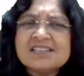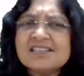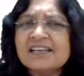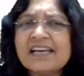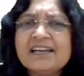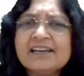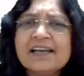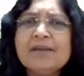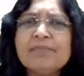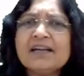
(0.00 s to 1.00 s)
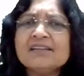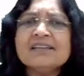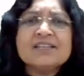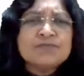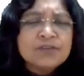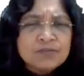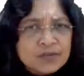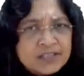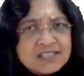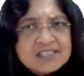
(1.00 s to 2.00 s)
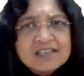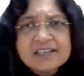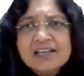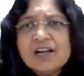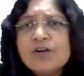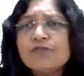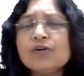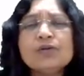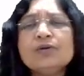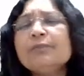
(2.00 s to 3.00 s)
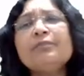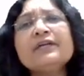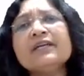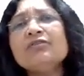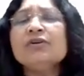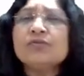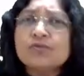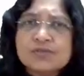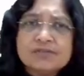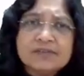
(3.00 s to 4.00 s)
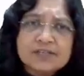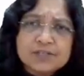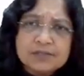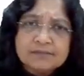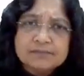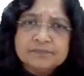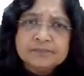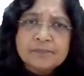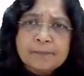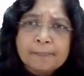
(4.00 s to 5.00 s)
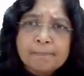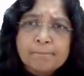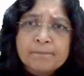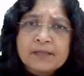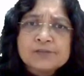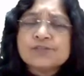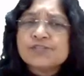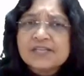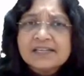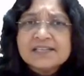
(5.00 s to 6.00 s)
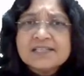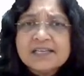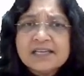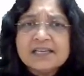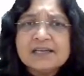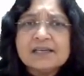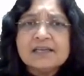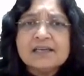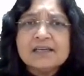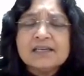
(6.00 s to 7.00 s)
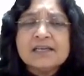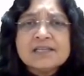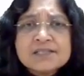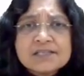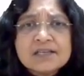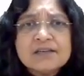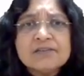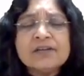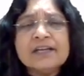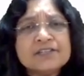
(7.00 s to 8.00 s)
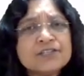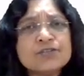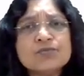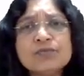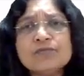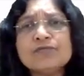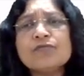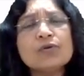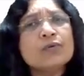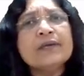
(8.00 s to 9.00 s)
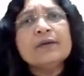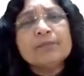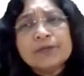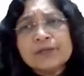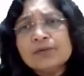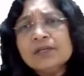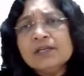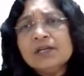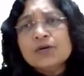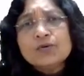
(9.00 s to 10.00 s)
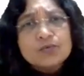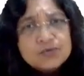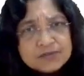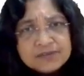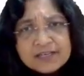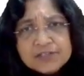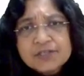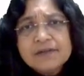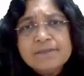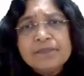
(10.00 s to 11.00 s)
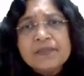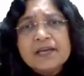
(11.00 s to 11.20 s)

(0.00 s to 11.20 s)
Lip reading: things again and again. Pattern, as we have already studied, follow a particular course of action. So strategy is related to following a particular course of action.